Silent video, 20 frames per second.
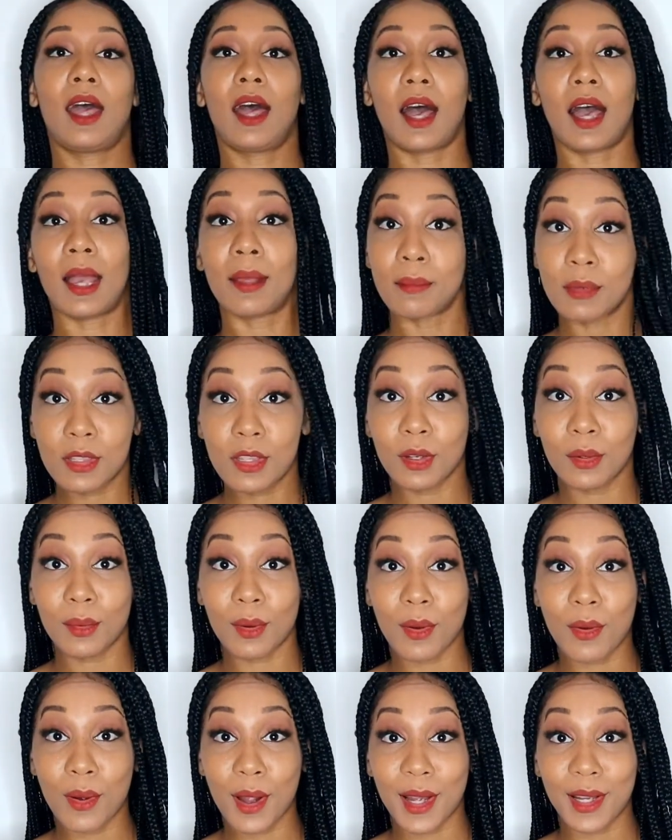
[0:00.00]
I'm still
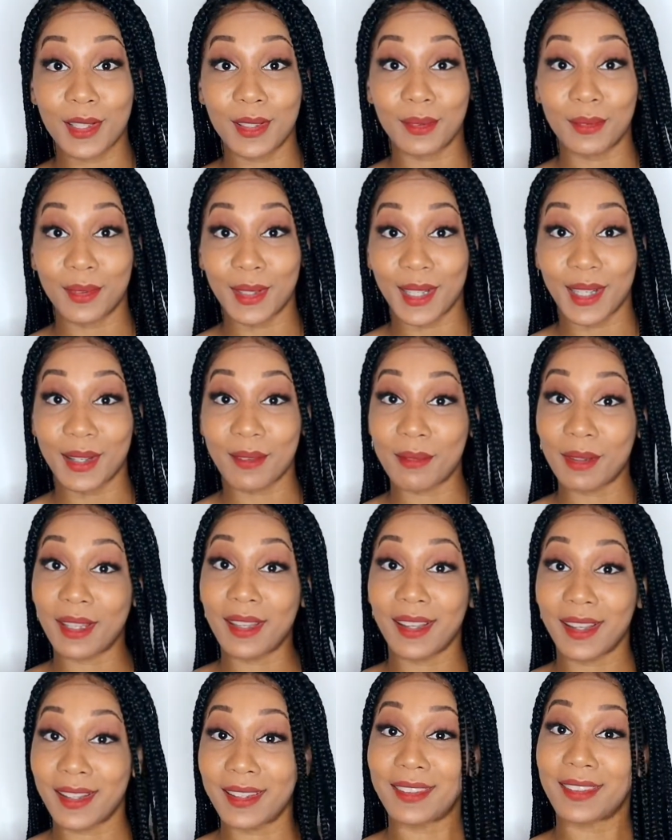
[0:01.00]
required to work
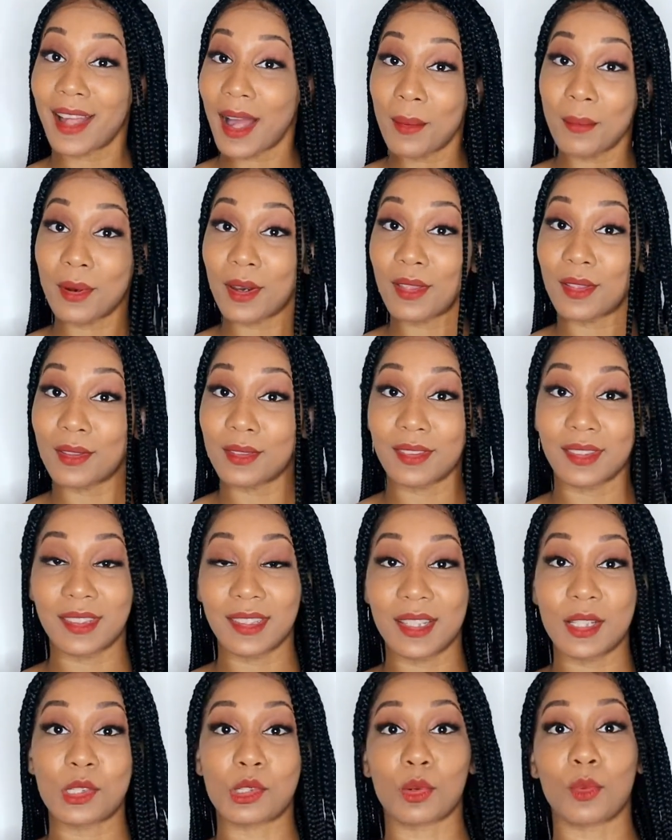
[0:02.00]
because I'm one of those
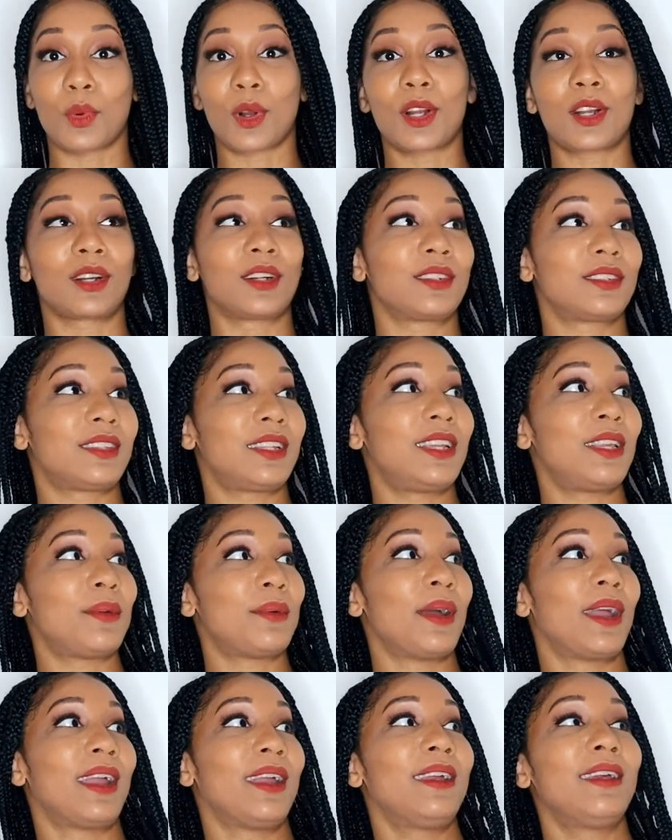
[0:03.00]
essential workers.
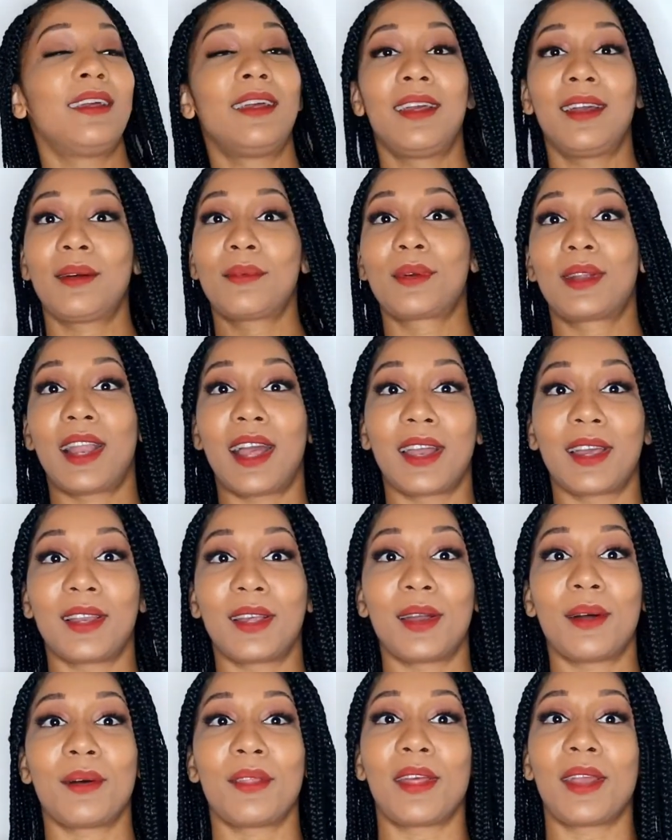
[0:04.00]
Anyway, we're not
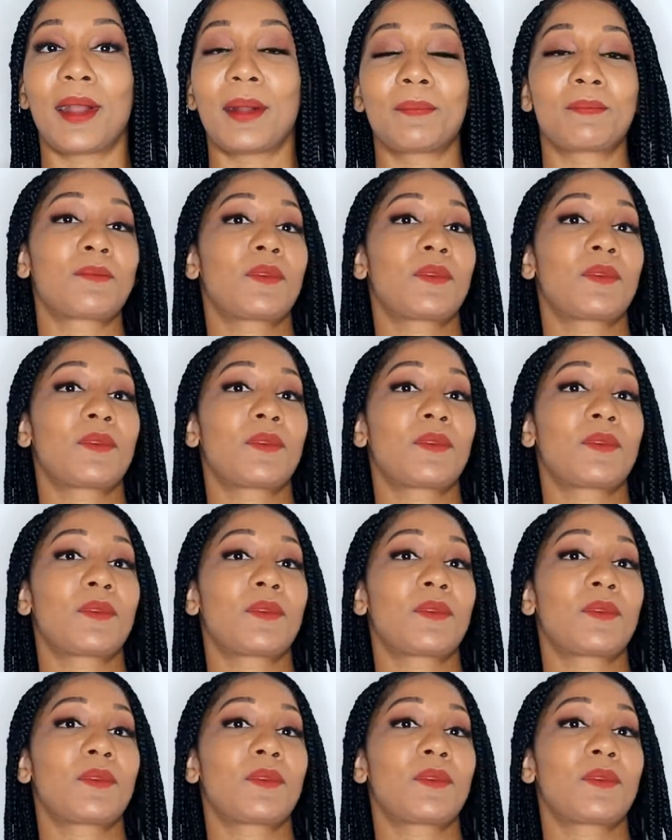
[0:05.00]
going to go there.